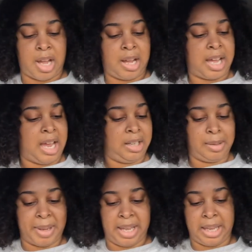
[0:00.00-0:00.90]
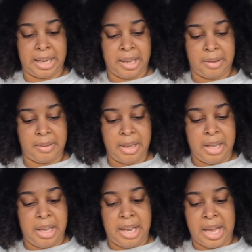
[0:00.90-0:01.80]
I can't look my hand now.
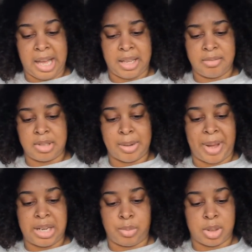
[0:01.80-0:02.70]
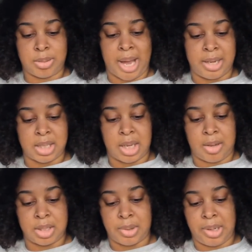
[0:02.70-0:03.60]
It got somebody tried this
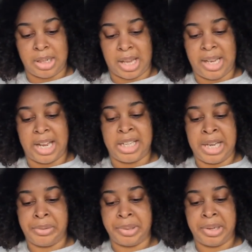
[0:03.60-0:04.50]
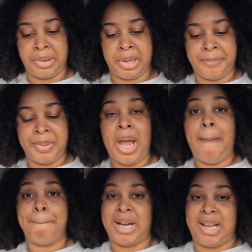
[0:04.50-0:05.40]
on, so it looked like it got deodorant on there.
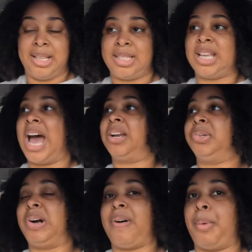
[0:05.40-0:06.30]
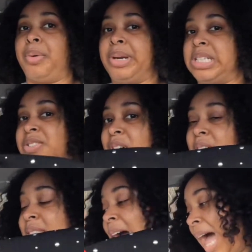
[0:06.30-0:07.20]
But I don't know if I want to wear this
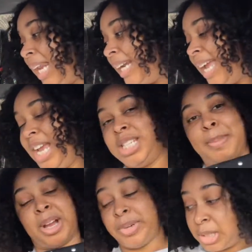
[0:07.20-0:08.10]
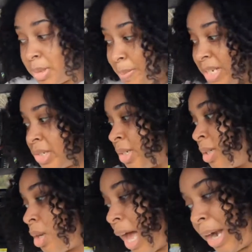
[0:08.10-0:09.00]
for the holidays, my Christmas
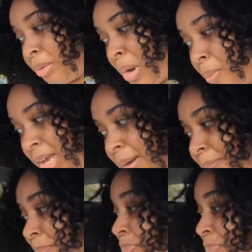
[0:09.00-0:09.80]
pictures. I don't know what.